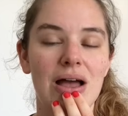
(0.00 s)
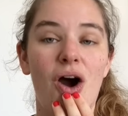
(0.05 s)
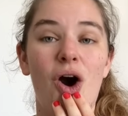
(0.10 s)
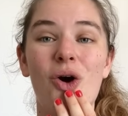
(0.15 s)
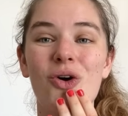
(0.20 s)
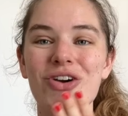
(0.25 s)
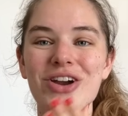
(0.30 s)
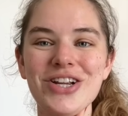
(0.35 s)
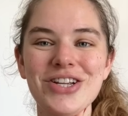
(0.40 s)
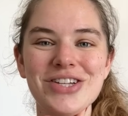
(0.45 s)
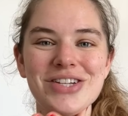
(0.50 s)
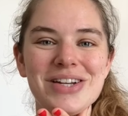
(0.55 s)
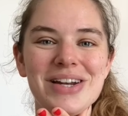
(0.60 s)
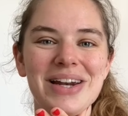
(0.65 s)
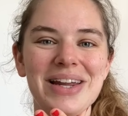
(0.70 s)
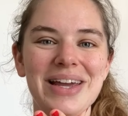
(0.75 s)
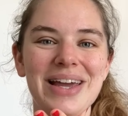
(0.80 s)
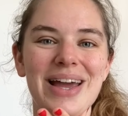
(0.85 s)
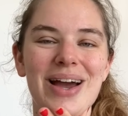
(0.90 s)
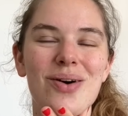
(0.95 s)

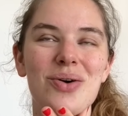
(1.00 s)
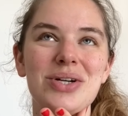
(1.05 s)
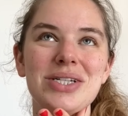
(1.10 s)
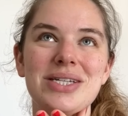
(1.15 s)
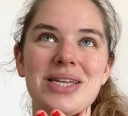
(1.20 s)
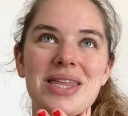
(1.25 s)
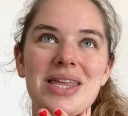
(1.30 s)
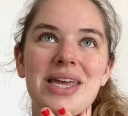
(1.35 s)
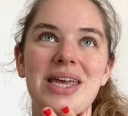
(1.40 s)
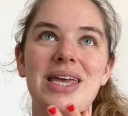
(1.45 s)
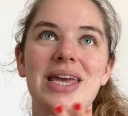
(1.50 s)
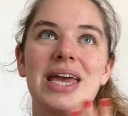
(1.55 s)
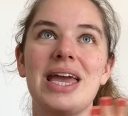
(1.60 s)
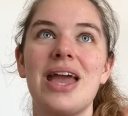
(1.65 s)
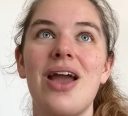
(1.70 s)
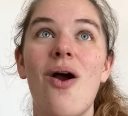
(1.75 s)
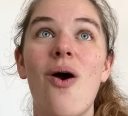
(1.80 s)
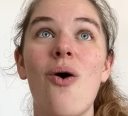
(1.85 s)
Originally, I was thinking,